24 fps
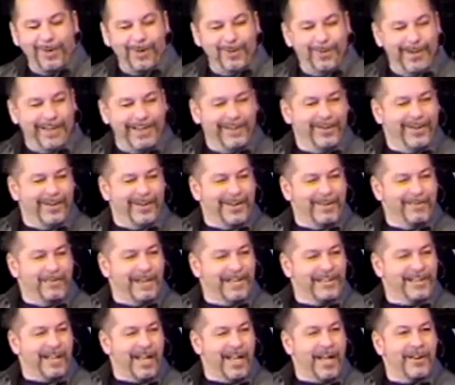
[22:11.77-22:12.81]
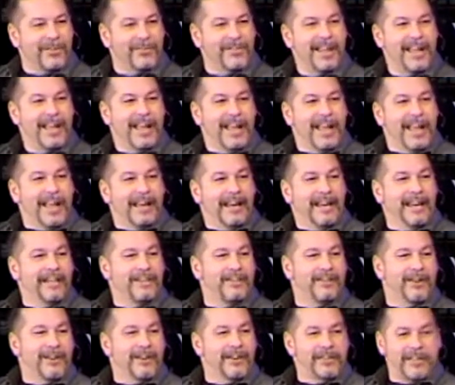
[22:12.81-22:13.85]
what are we doing in McDonald's? And he
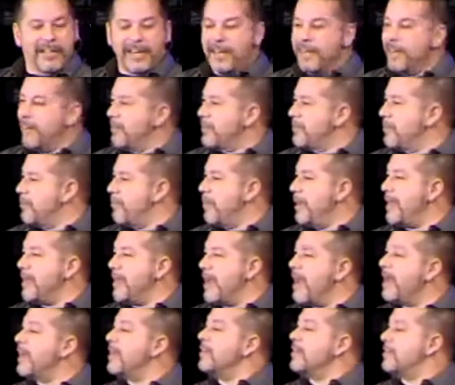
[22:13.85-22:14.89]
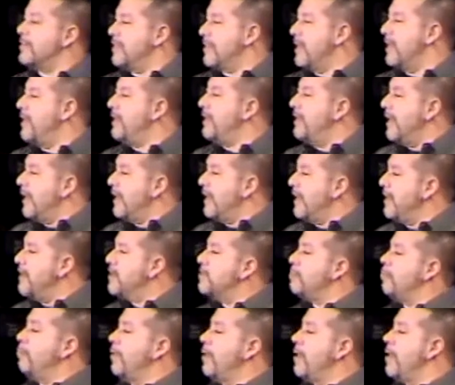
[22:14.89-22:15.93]
turns and he looks at me, and I can see that
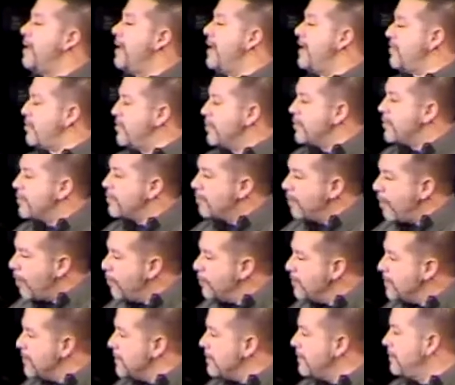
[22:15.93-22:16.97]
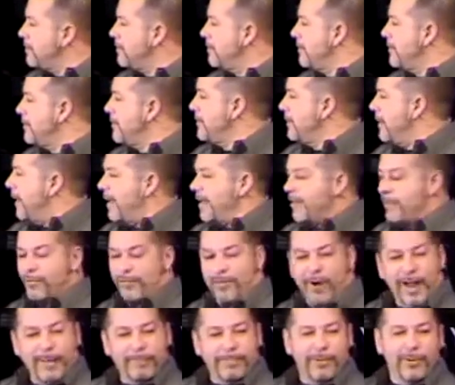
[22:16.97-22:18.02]
his blood has just frozen and
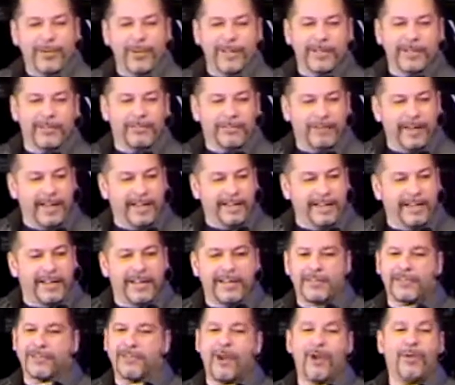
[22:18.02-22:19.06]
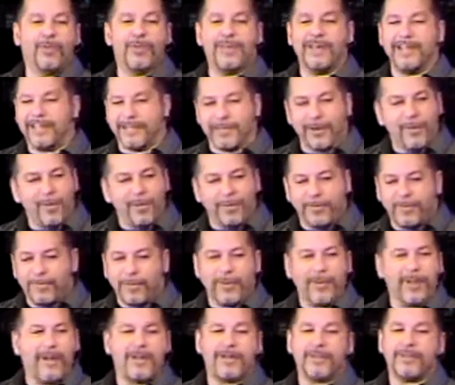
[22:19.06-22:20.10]
dropped to his feet, and his colon is going
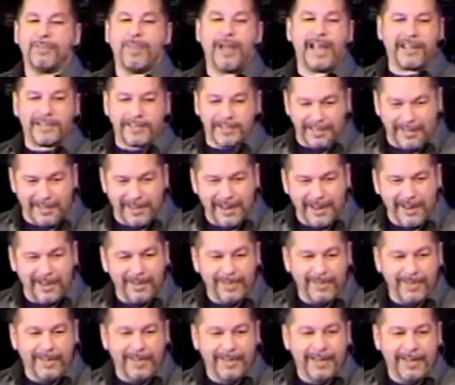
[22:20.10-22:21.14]
full on spastic now